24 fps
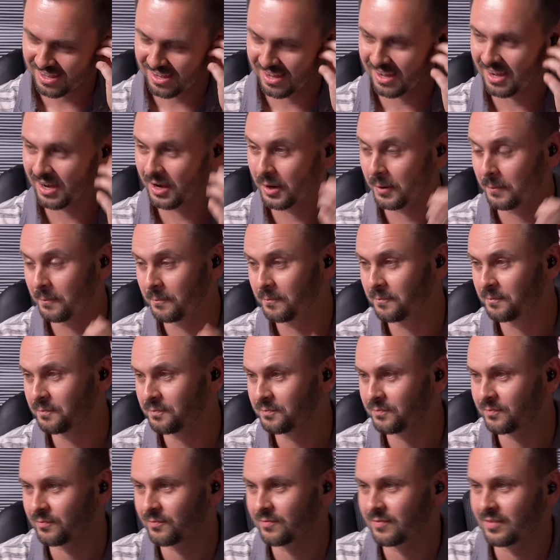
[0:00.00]
Um,
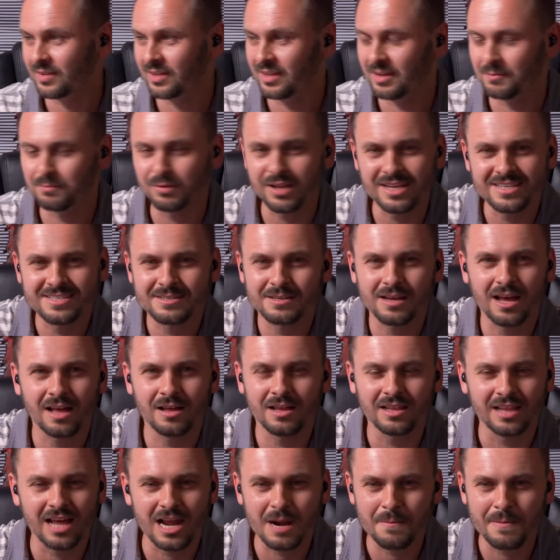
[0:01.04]
plus, a,
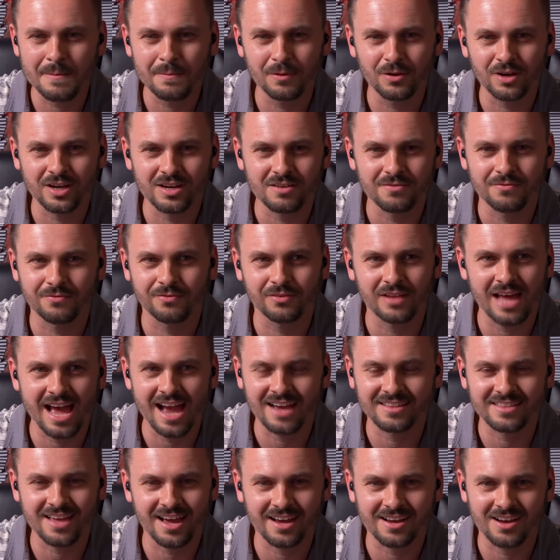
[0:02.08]
a lot of people are going to
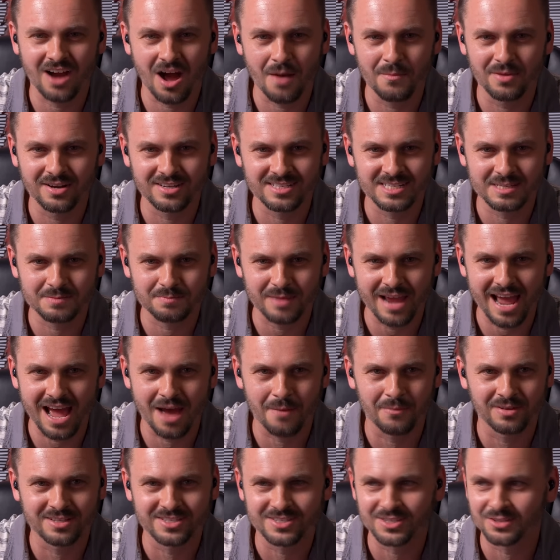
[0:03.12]
flag that comment as
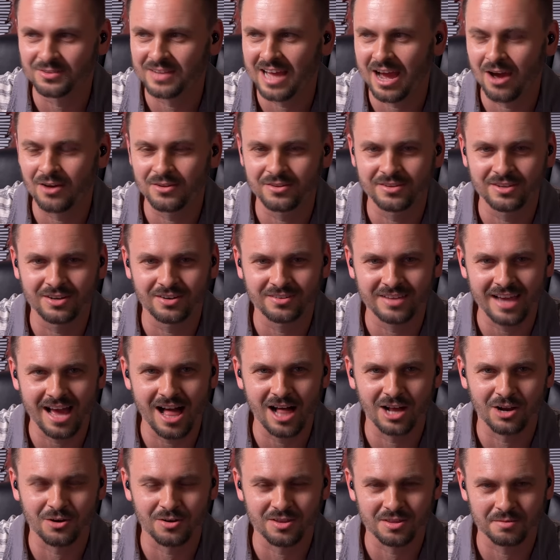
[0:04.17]
spam, and so now the
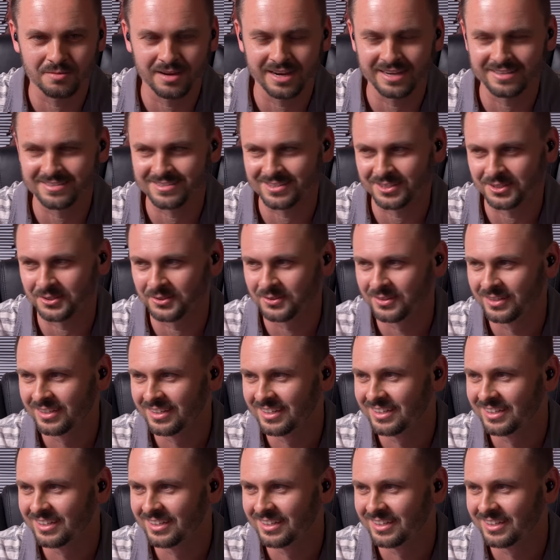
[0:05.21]
algorithm hates you.